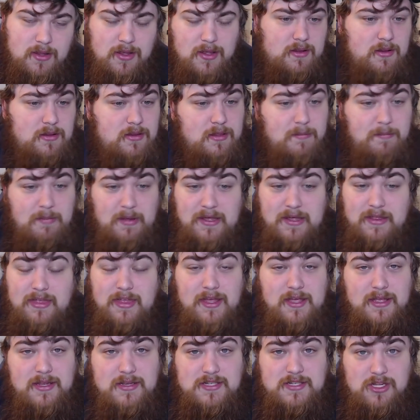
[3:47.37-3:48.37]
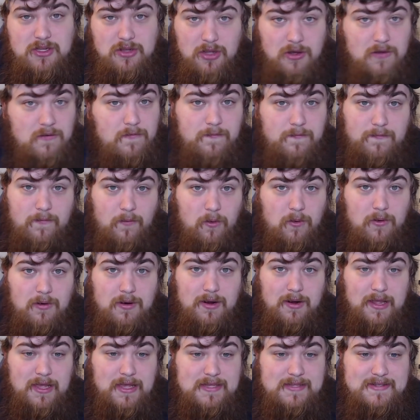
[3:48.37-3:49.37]
The big thing to look
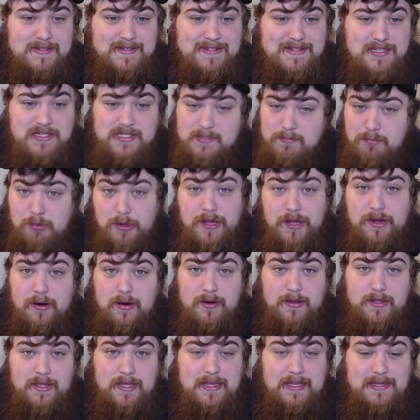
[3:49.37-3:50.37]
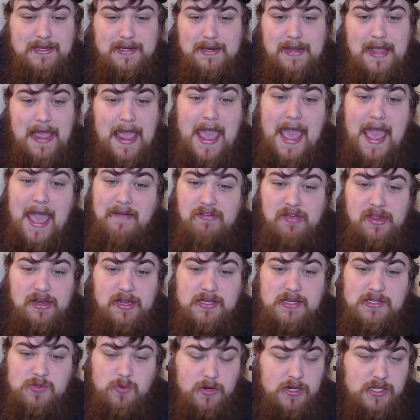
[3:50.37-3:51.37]
for is the splitter. He didn't have it
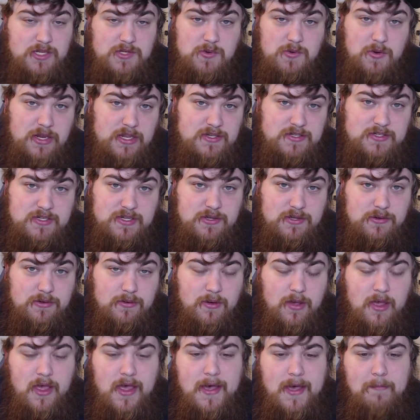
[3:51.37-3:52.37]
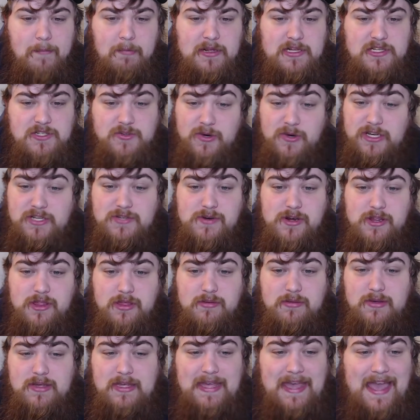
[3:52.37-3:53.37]
in 2022, but in
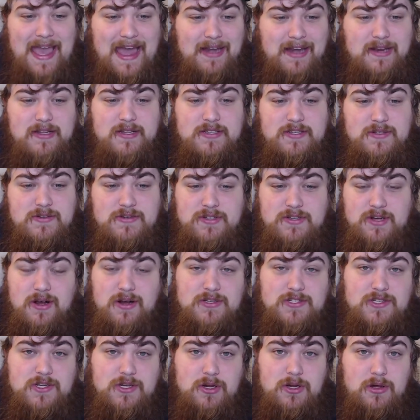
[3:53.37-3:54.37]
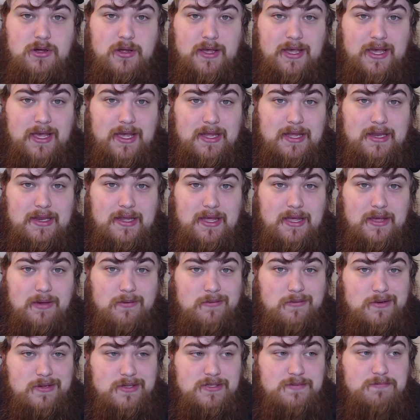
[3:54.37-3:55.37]
2023 he added it to his arsenal, and it
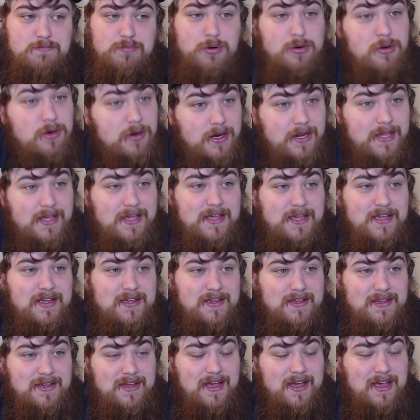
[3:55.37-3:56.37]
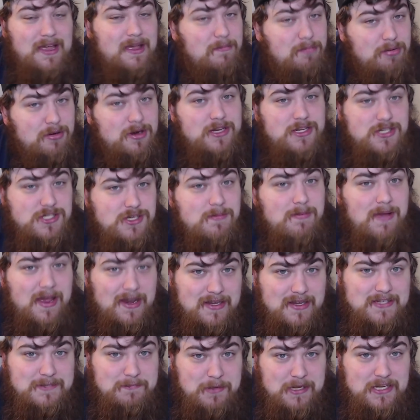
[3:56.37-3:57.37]
was pretty a pretty
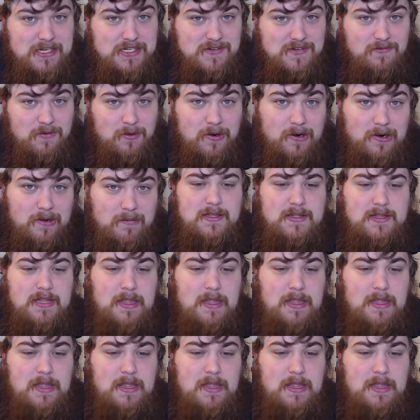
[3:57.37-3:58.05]
tremendous pitch for him.